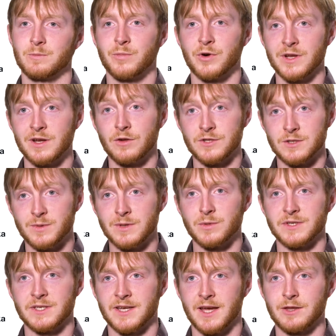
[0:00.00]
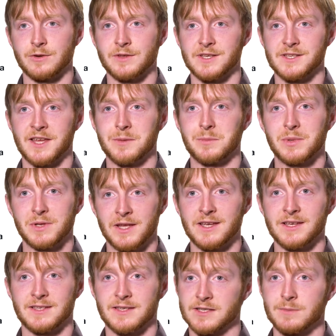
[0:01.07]
Putting all these people together in the same
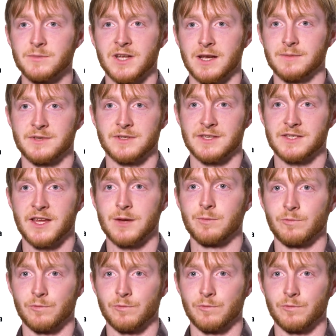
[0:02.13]
place, and sometimes in the same